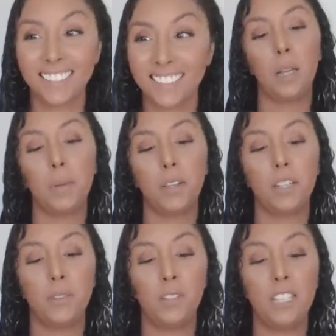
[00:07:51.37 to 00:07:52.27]
Probably could
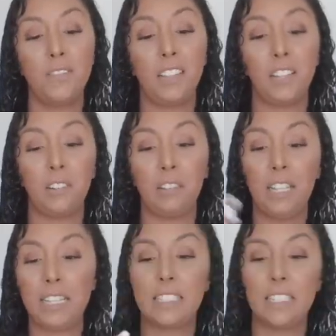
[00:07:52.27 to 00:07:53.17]
have used even a little
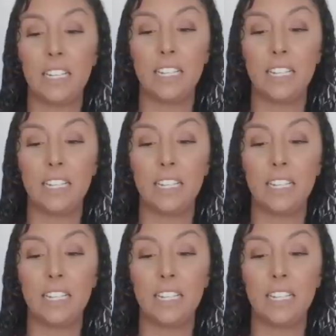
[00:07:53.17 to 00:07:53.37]
less than I